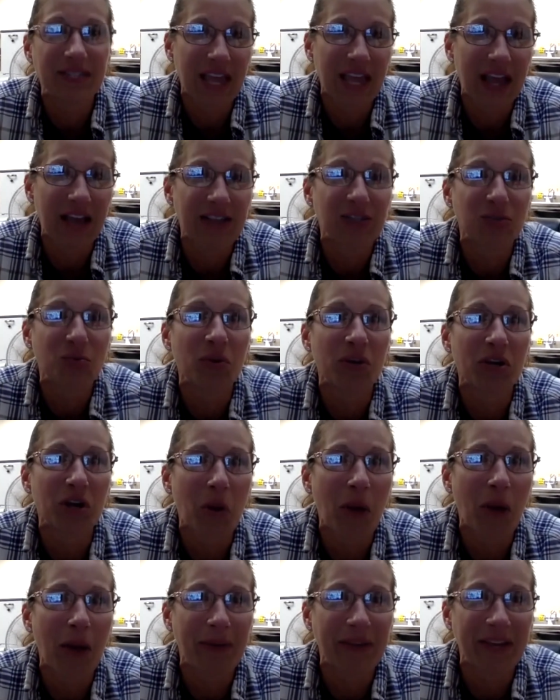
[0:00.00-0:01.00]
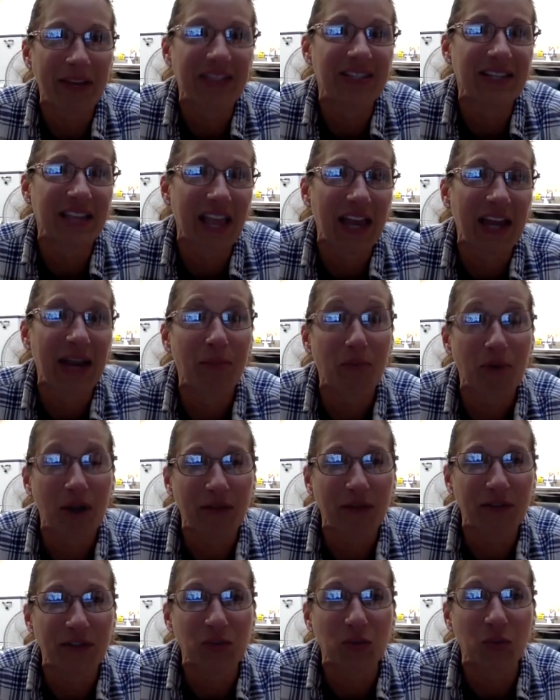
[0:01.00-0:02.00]
yes, we know how many kids again at
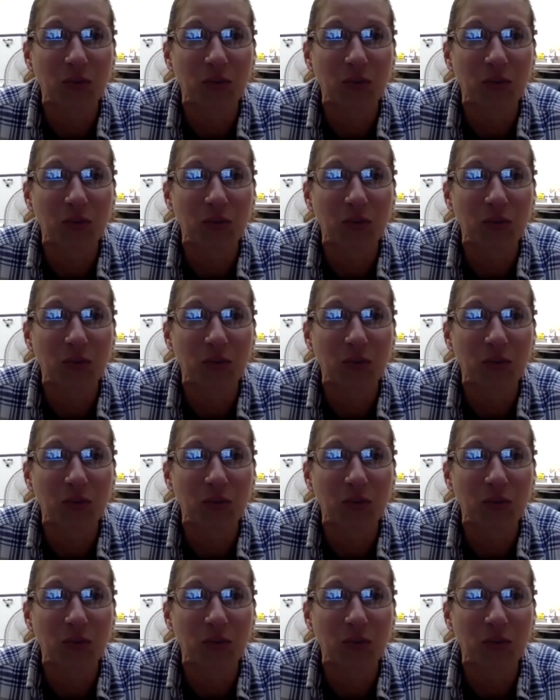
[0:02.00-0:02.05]
breakfast.